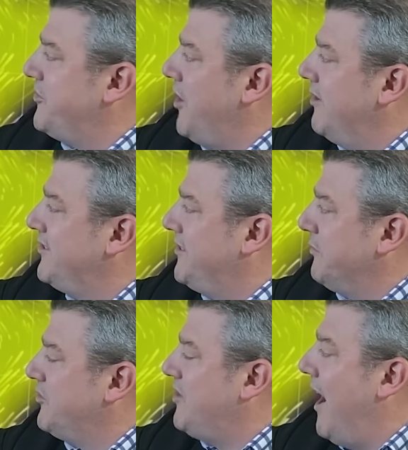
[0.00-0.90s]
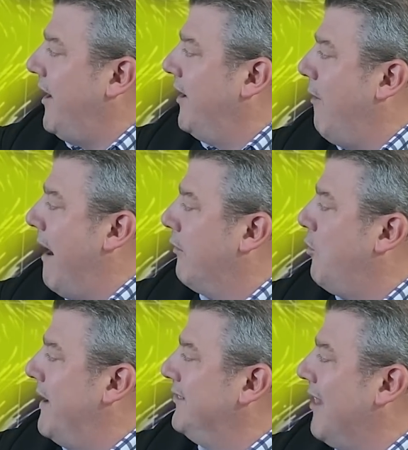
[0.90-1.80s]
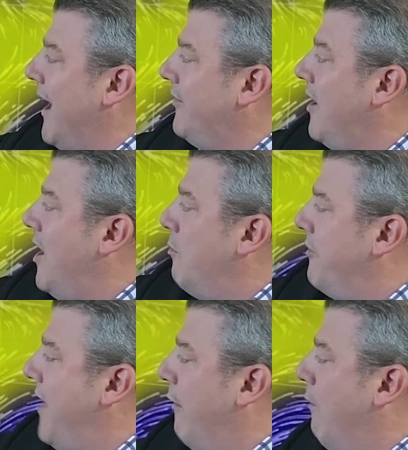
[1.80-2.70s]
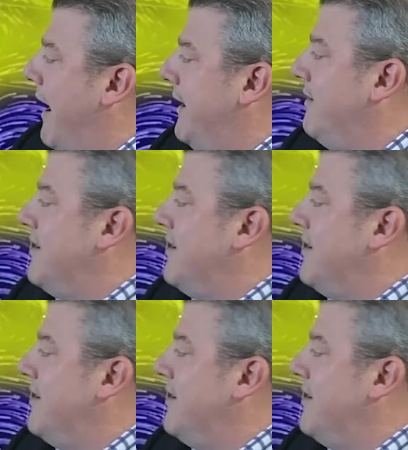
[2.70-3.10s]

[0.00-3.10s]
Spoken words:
zone still stuck around Queensland with that rain